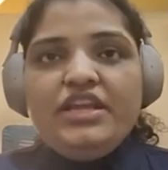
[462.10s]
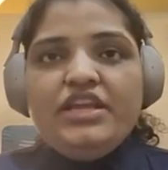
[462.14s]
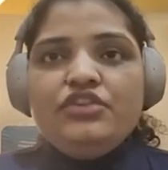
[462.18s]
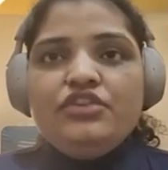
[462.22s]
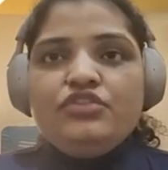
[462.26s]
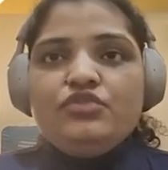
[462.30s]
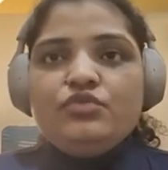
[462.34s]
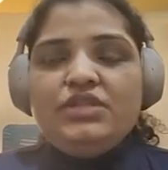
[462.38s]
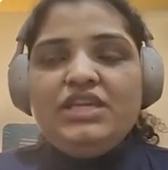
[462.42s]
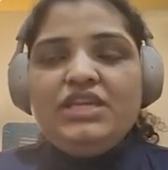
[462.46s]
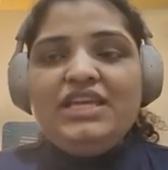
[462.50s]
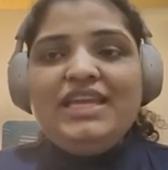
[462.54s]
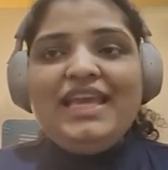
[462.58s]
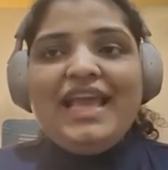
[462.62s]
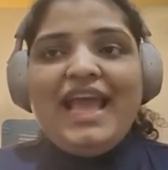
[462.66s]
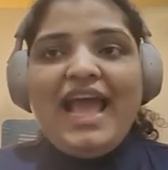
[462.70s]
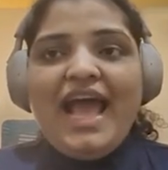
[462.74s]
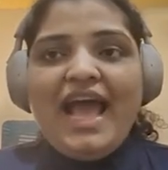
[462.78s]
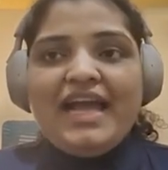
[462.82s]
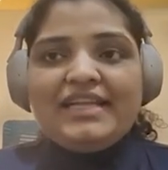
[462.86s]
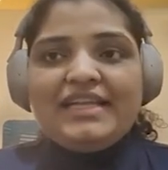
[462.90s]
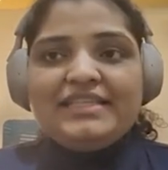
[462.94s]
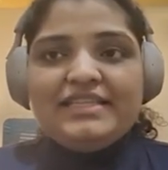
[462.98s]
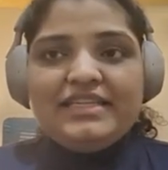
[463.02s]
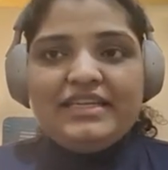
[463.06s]
into the
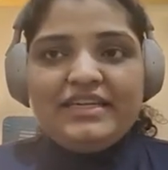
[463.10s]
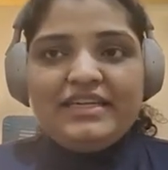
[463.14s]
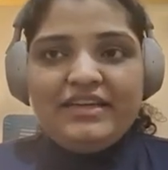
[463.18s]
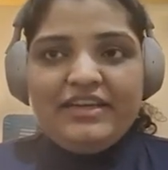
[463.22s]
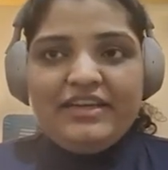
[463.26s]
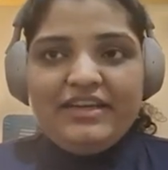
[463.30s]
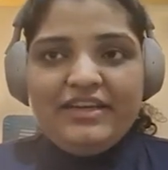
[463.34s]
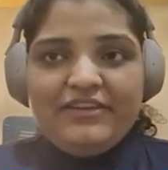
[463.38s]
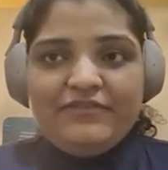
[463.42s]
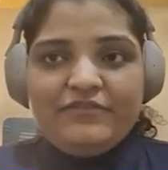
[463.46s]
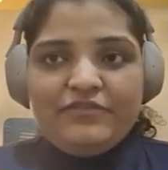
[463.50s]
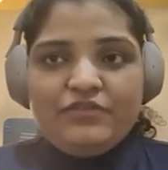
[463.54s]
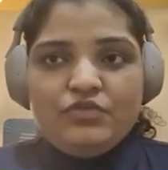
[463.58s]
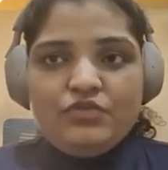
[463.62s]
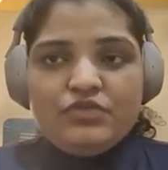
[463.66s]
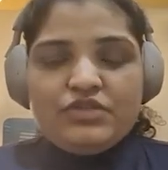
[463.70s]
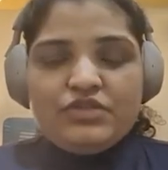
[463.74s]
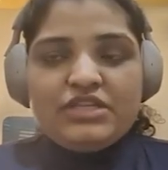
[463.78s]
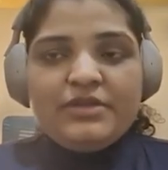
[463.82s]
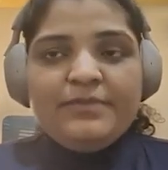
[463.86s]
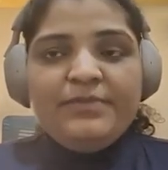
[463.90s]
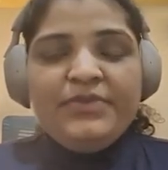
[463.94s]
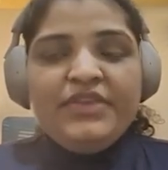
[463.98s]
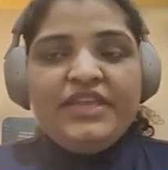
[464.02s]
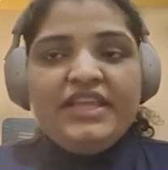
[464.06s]
axillary lymph
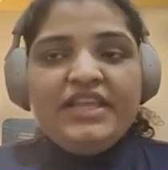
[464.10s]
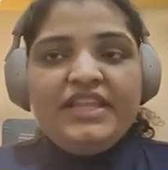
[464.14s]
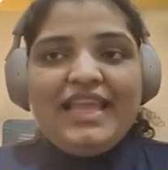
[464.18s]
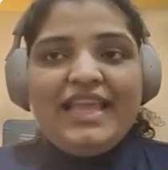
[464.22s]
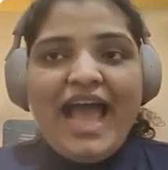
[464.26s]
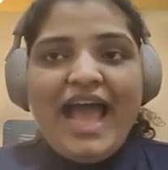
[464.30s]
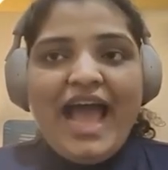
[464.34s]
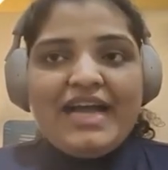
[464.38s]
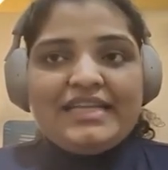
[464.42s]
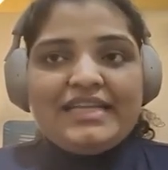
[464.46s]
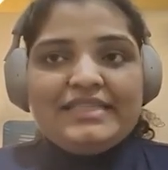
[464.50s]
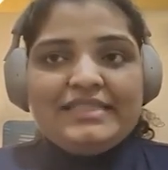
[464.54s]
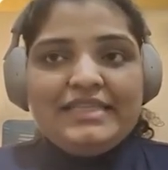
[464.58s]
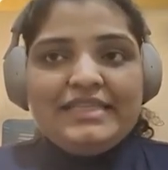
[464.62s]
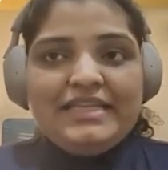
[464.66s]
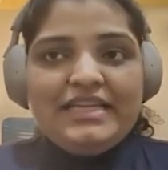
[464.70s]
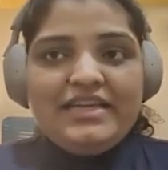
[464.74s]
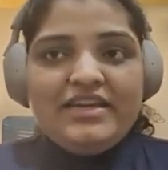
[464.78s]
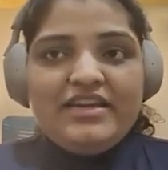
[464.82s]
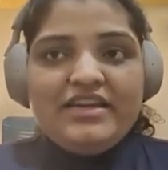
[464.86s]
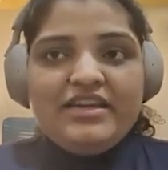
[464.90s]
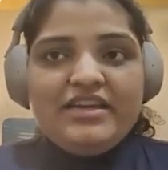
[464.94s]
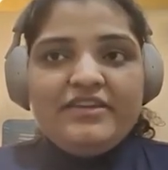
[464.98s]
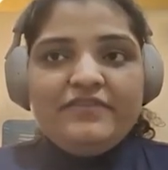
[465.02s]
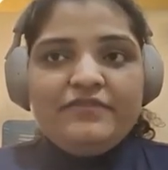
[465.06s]
nodes. The
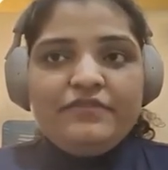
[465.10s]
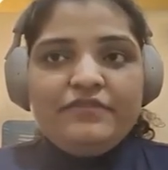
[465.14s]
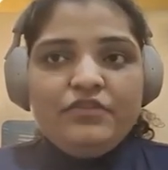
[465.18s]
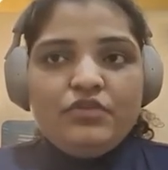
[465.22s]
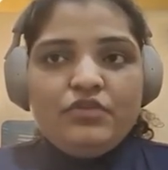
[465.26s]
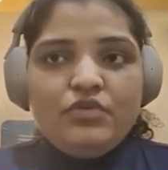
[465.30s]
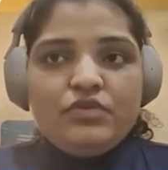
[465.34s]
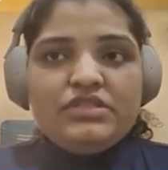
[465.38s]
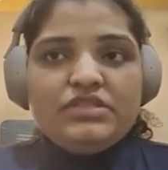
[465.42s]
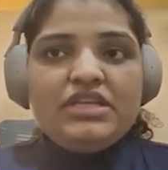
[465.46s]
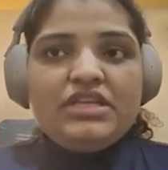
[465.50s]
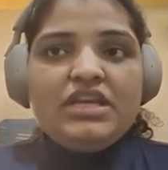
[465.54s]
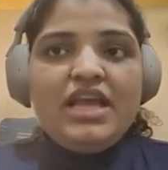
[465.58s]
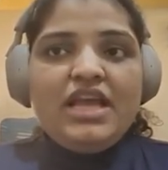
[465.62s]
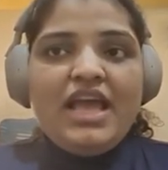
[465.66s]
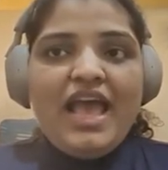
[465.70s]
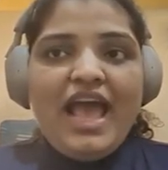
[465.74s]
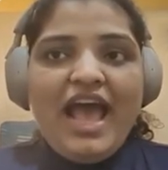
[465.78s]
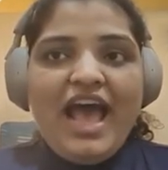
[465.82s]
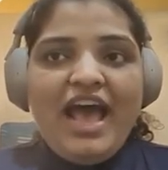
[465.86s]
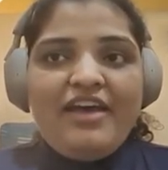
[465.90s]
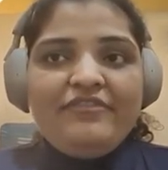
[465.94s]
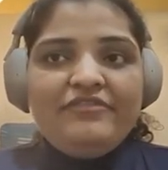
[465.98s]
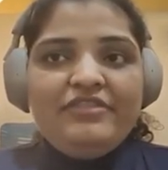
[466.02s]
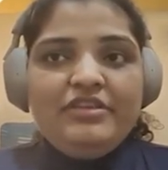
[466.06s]
axillary lymph nodes
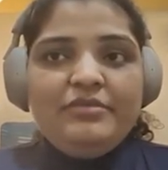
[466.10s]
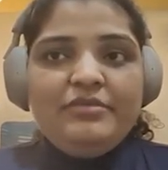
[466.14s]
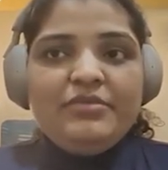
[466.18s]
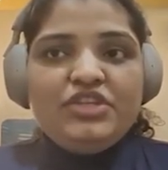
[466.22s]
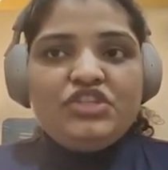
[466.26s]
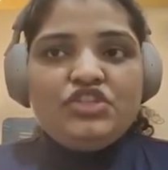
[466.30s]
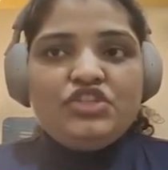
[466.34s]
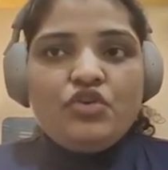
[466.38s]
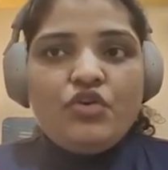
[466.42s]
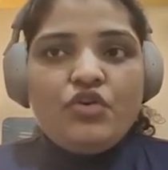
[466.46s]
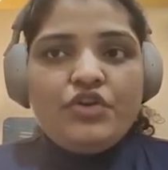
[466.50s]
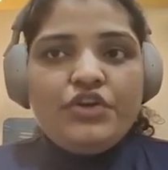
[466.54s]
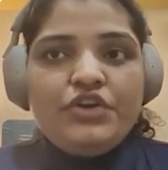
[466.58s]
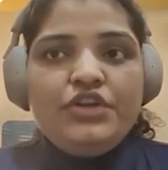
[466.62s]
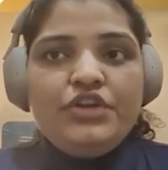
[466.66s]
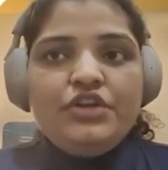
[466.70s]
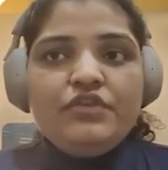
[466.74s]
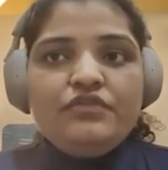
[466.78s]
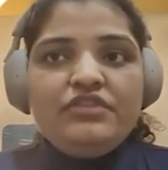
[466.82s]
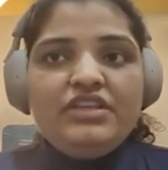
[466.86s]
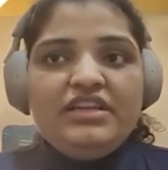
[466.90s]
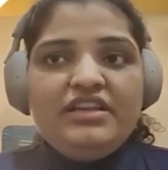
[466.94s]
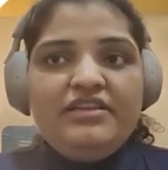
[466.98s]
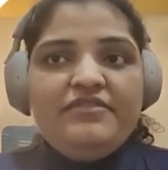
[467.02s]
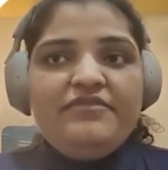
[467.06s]
have the majority
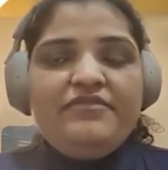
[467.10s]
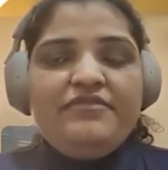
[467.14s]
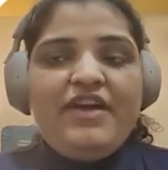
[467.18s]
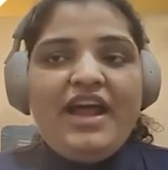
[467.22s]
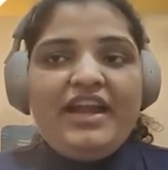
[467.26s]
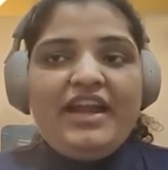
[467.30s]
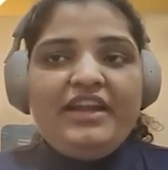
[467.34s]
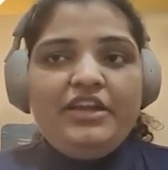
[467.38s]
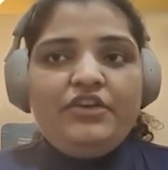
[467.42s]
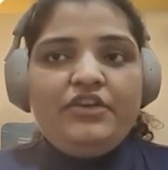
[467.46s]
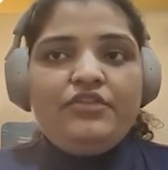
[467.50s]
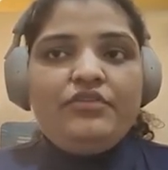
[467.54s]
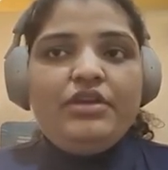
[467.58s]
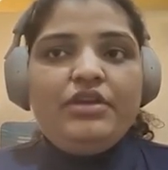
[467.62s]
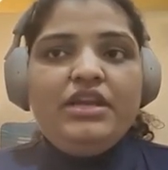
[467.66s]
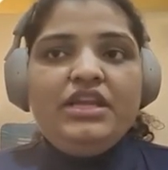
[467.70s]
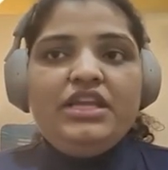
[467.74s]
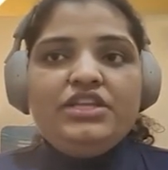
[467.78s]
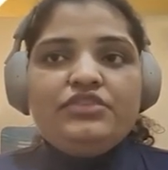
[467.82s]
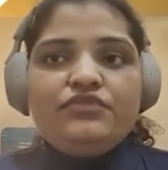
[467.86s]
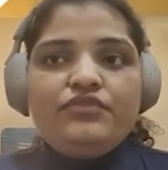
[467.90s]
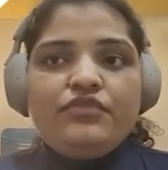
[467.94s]
of the lymphatic drainage